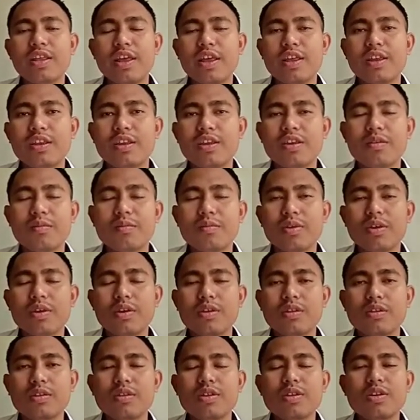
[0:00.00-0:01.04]
and
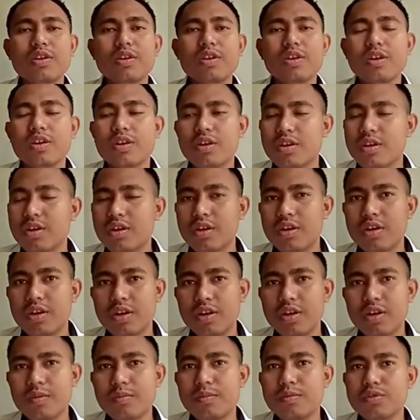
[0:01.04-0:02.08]

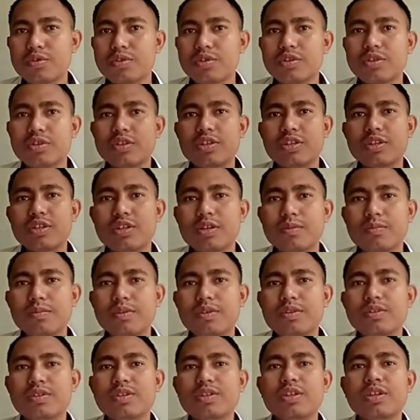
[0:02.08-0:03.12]
chemosynthetic
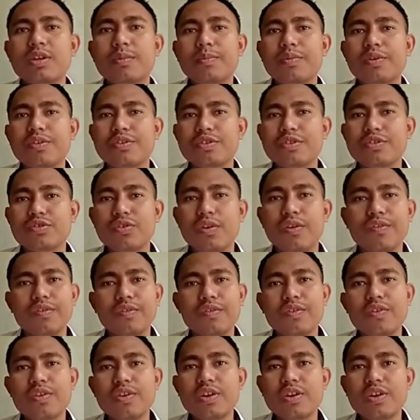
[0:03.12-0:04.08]
means in the presence of